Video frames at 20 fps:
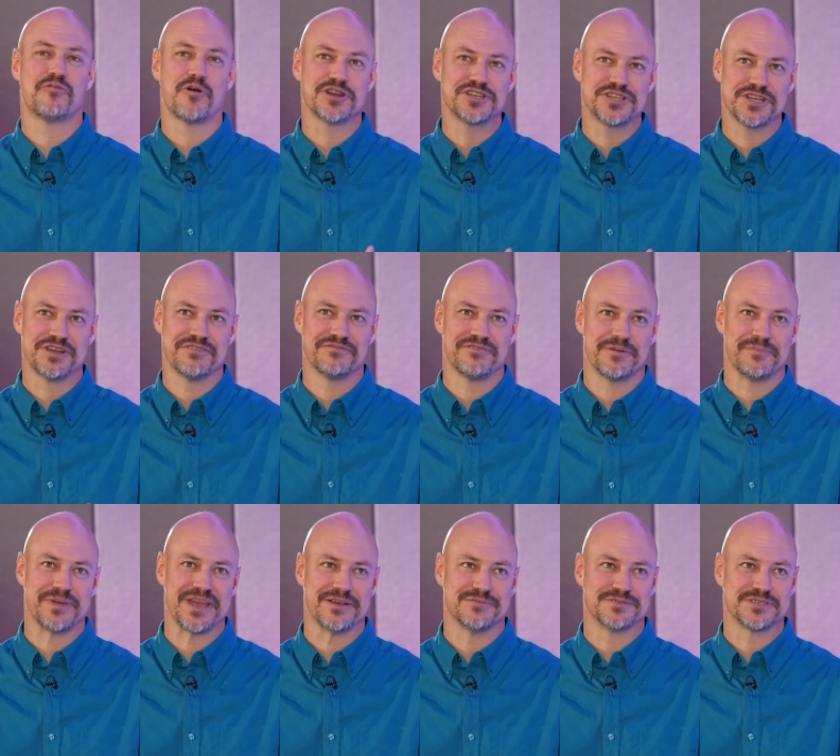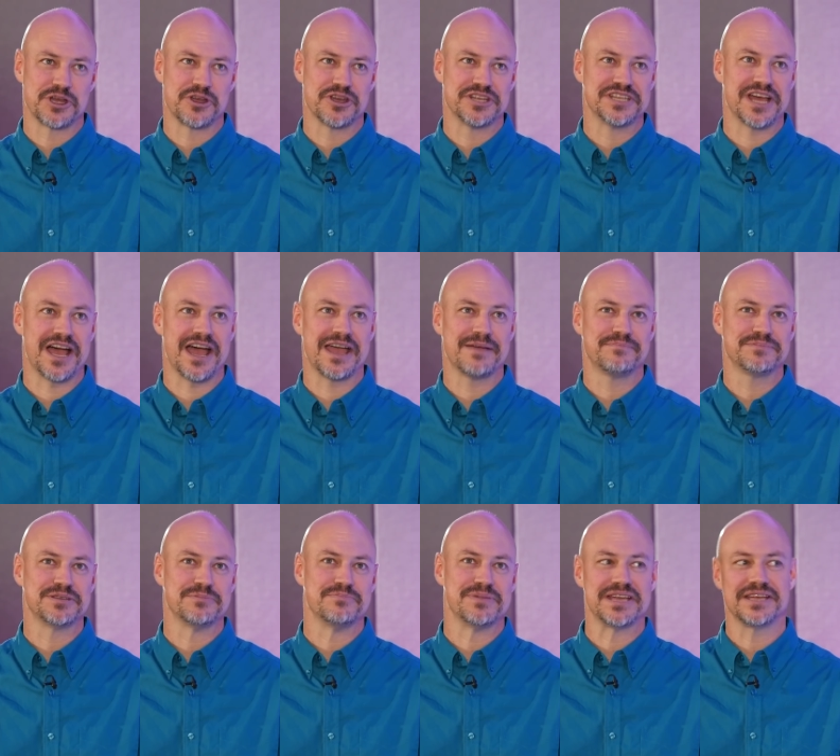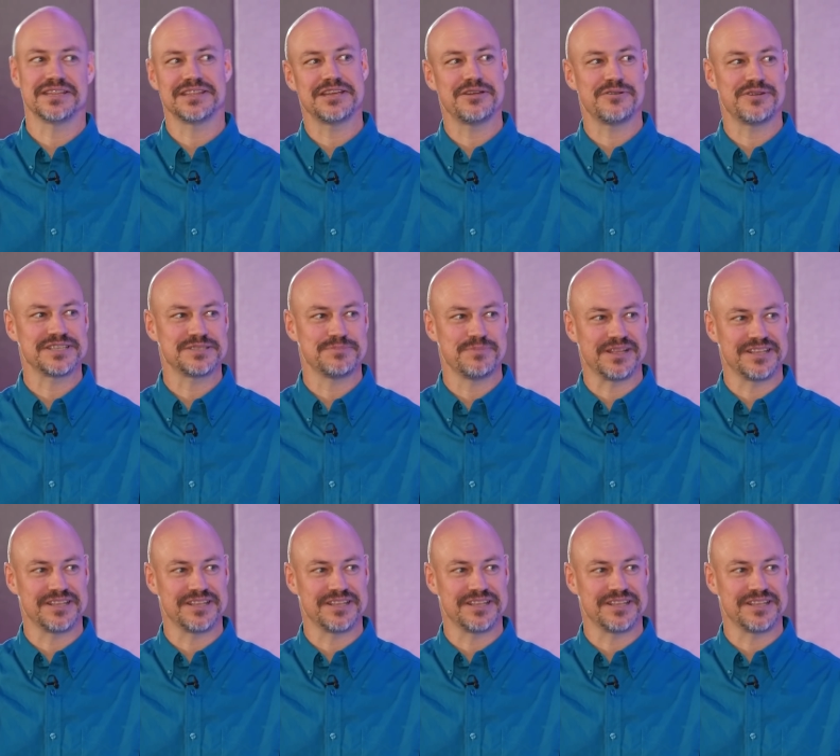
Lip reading: fortunate for me. It was a good time to be in the U.S.